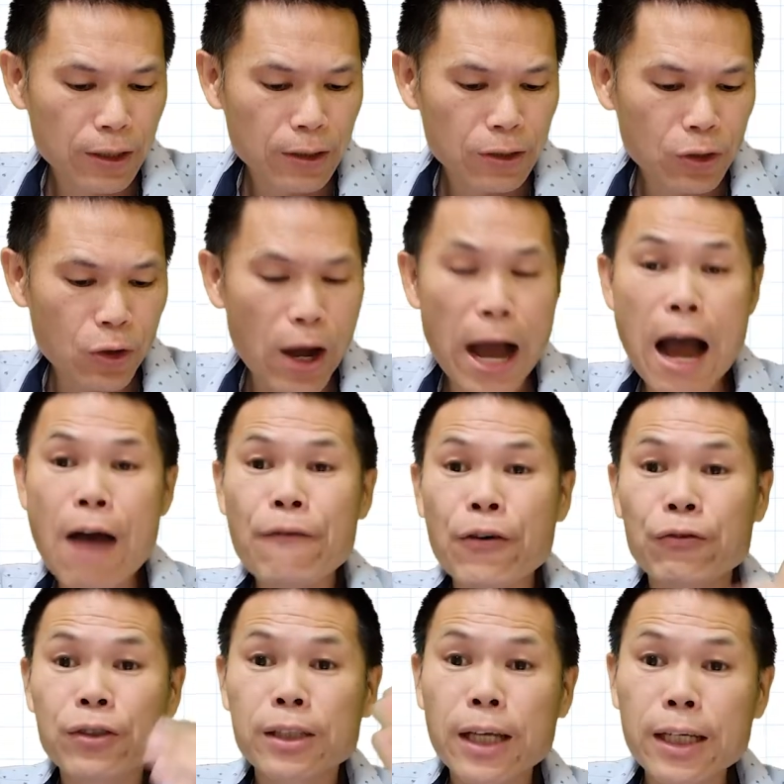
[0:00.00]
So a half
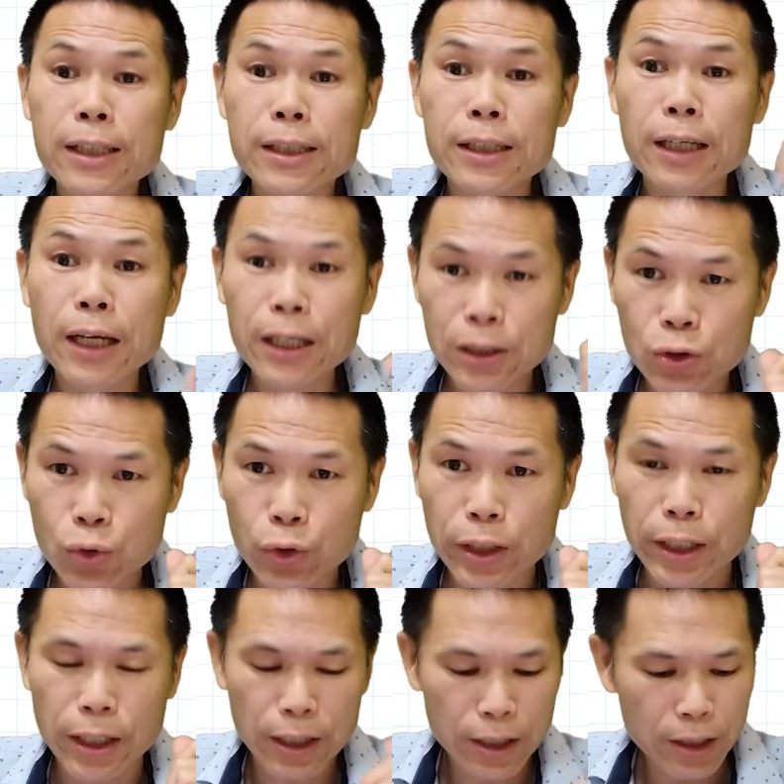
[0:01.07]
of 6 is
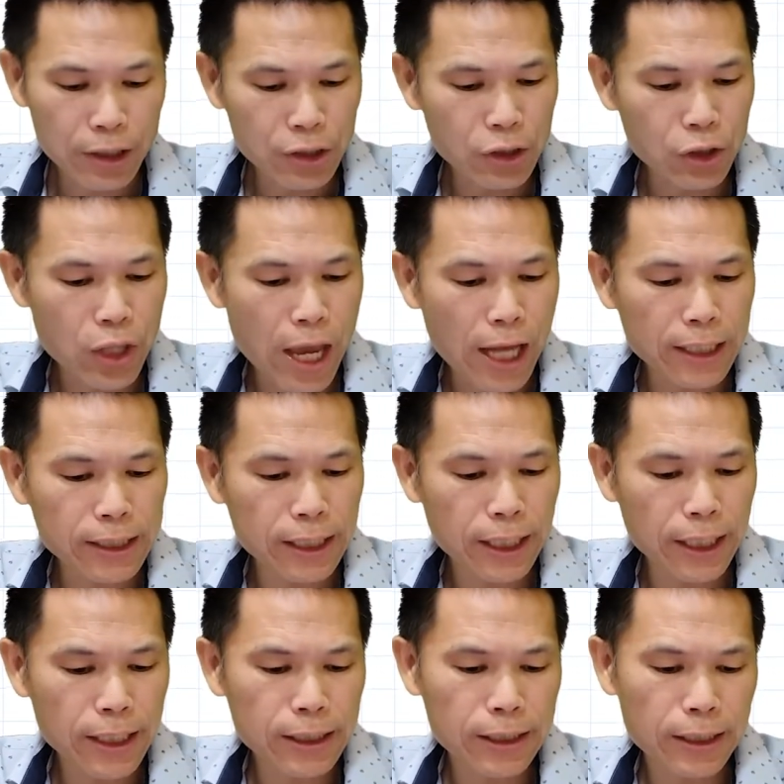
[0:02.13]
3. So the answer
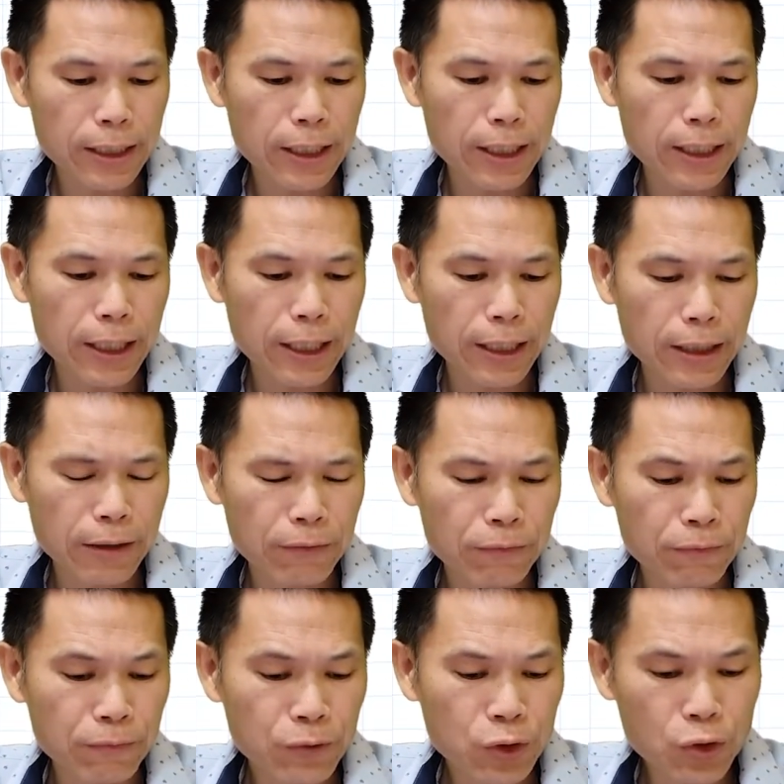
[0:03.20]
is negative
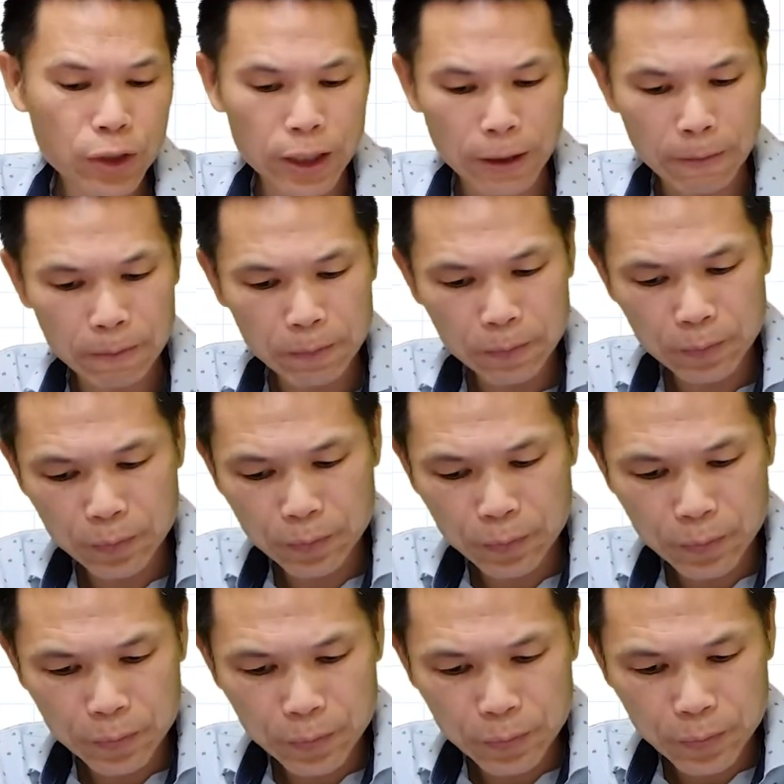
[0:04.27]
3.
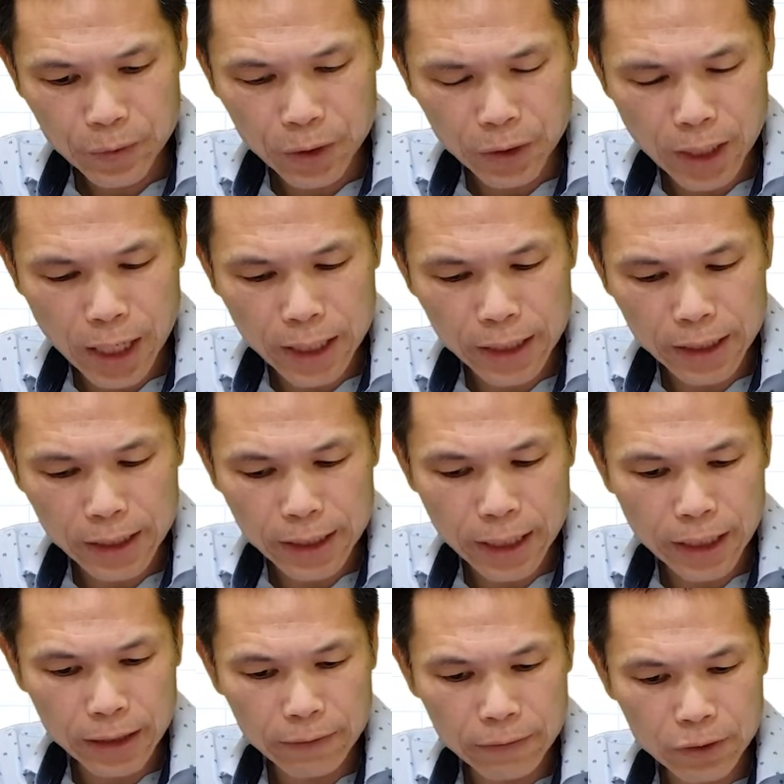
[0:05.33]
So that is
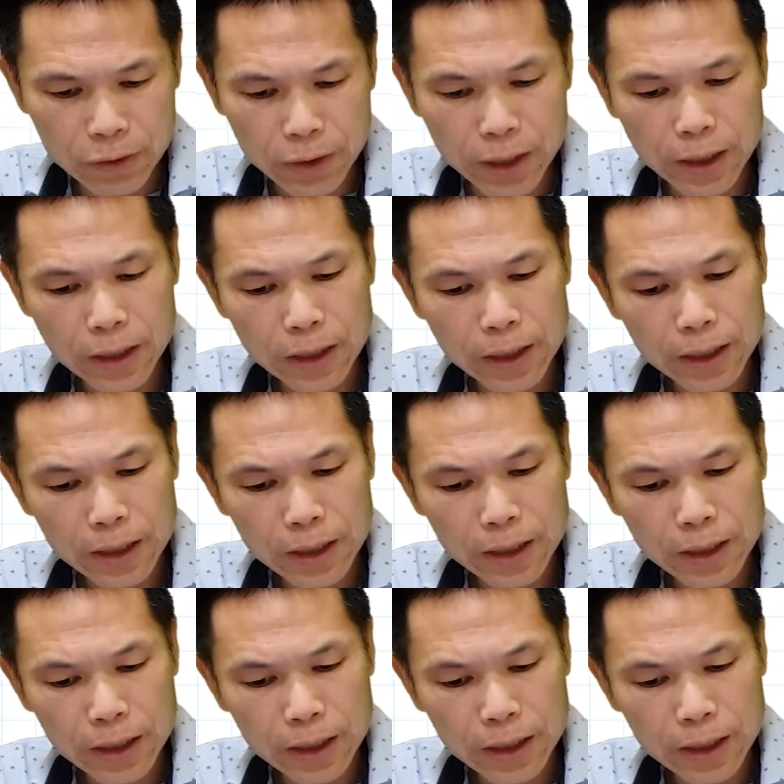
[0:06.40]
negative 3.